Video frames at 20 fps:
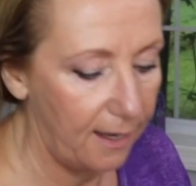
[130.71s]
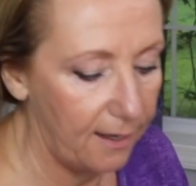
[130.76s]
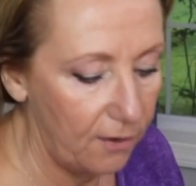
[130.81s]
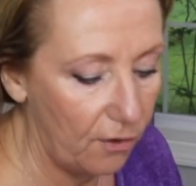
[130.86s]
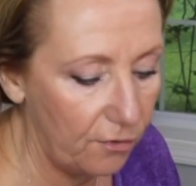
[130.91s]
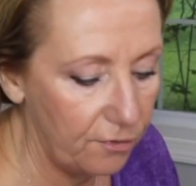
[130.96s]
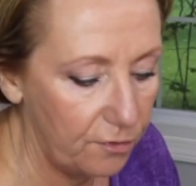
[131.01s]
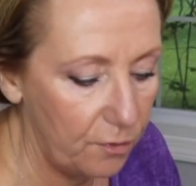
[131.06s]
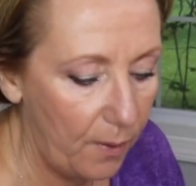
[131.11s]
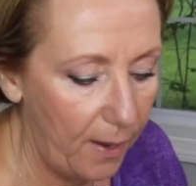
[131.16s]
I
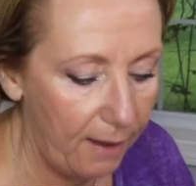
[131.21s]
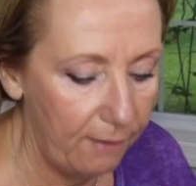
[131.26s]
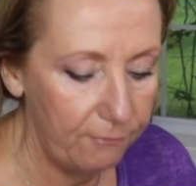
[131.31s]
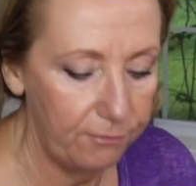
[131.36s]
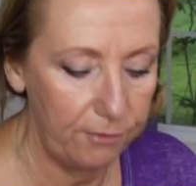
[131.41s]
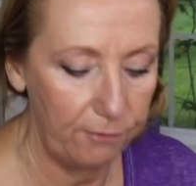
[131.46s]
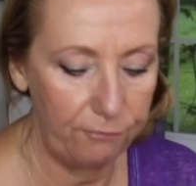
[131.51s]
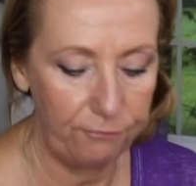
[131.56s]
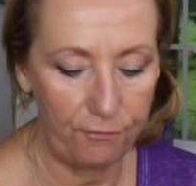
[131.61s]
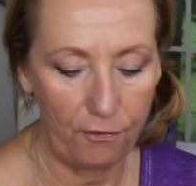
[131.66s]
also
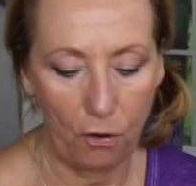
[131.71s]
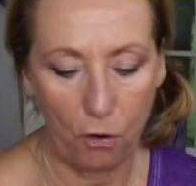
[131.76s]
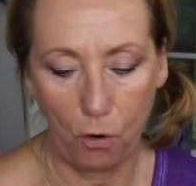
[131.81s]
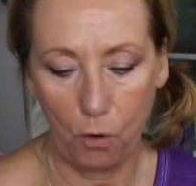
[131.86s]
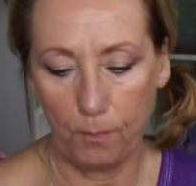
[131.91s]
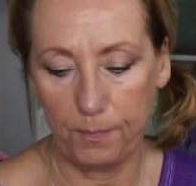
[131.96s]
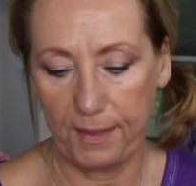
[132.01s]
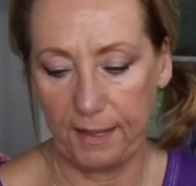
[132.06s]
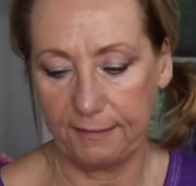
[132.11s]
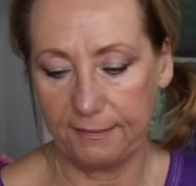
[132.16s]
have the
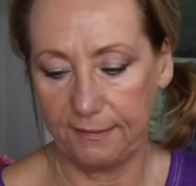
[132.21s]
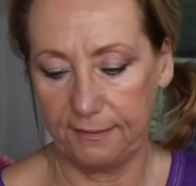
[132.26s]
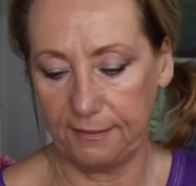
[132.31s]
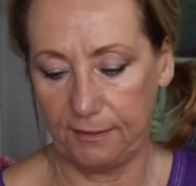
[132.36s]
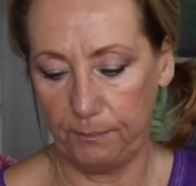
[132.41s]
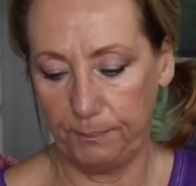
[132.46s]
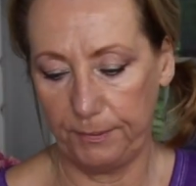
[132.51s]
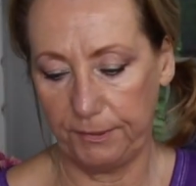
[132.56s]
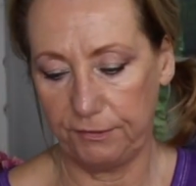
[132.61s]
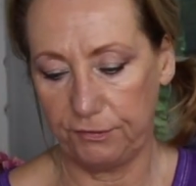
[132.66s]
foam that's a
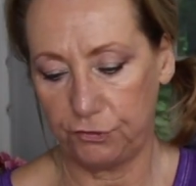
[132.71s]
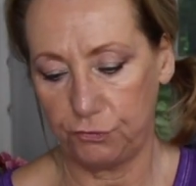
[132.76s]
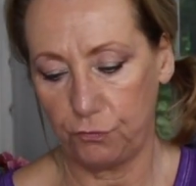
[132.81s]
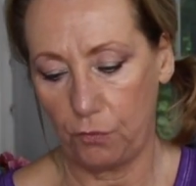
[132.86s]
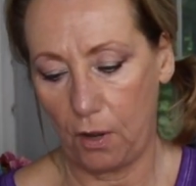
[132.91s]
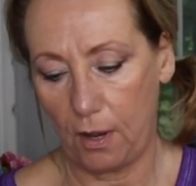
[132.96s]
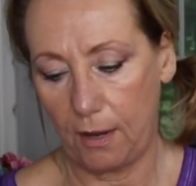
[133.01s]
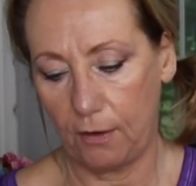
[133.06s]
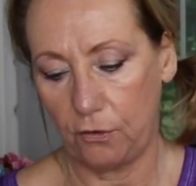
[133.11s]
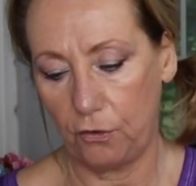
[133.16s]
little bit
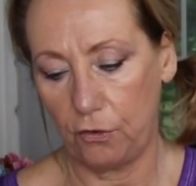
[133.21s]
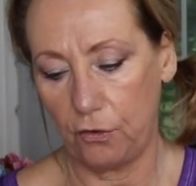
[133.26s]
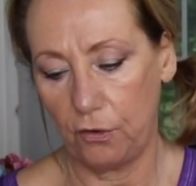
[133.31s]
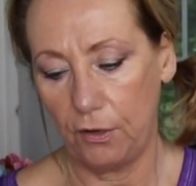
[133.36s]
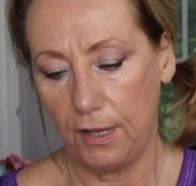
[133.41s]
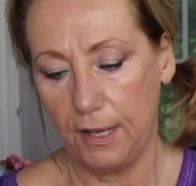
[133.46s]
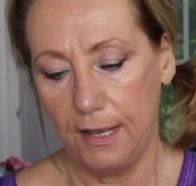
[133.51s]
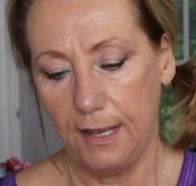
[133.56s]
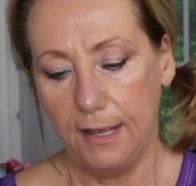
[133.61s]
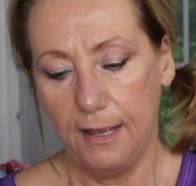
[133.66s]

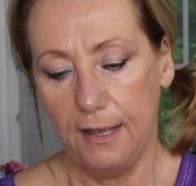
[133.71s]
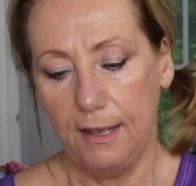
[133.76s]
stronger.